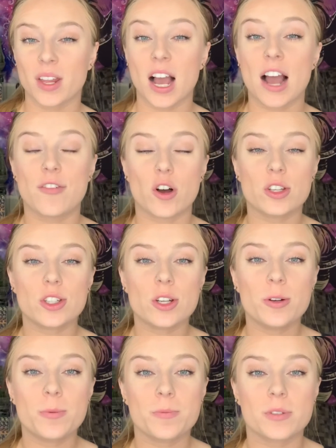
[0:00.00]
I've
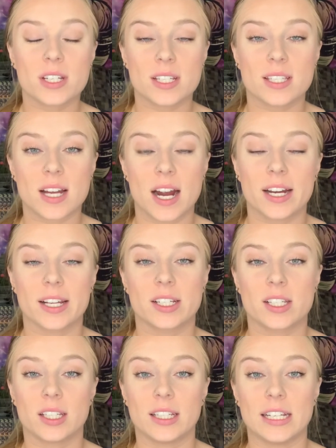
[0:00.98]
also decided
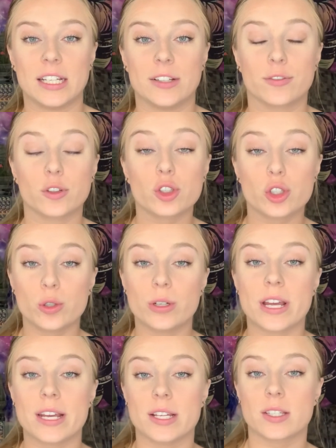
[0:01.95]
to leave 2
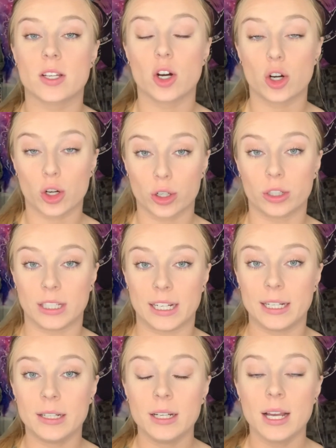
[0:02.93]
days
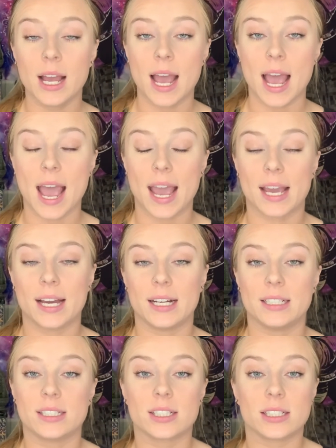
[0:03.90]
early
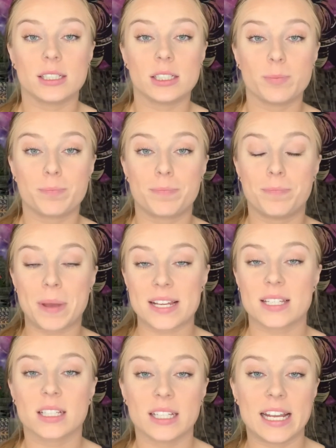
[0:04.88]
and
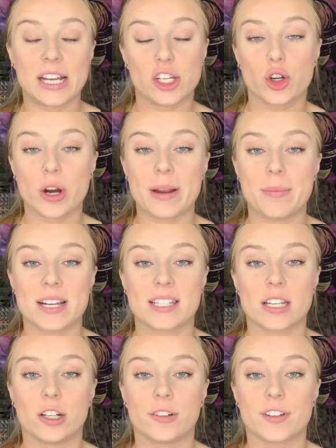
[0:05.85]
basically integrate
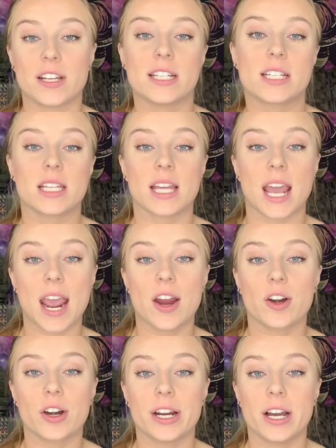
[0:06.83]
myself into the
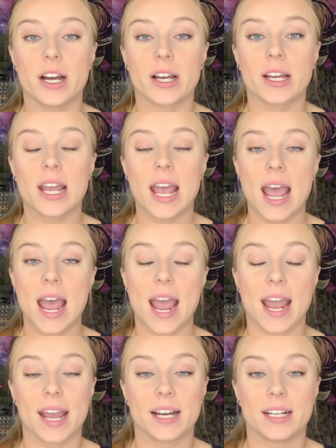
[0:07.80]
area
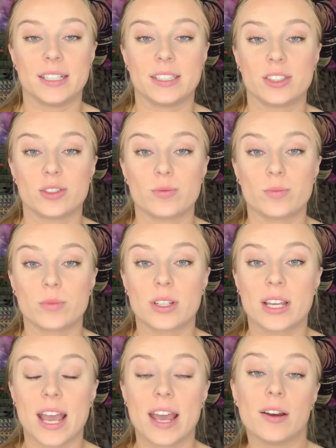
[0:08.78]
and
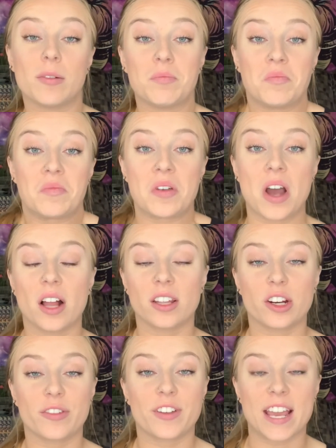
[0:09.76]
get a
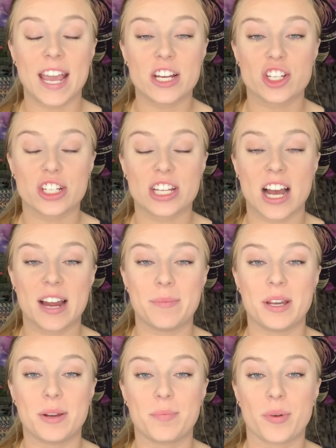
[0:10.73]
little vacation time
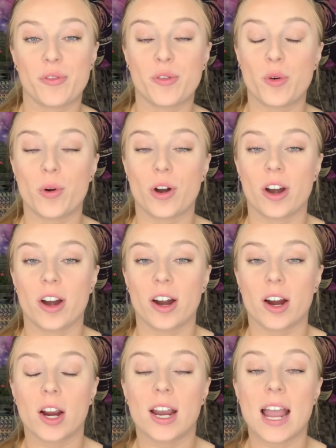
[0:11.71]
in
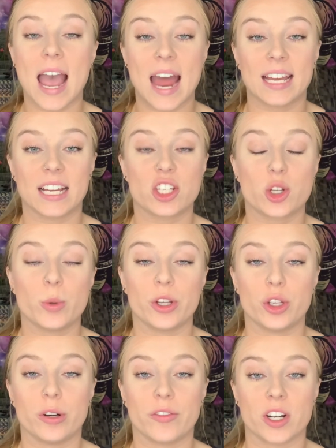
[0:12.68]
before heading into a
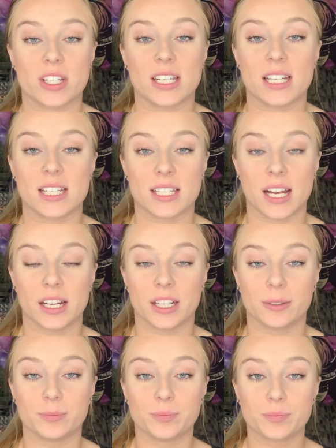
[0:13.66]
university setting.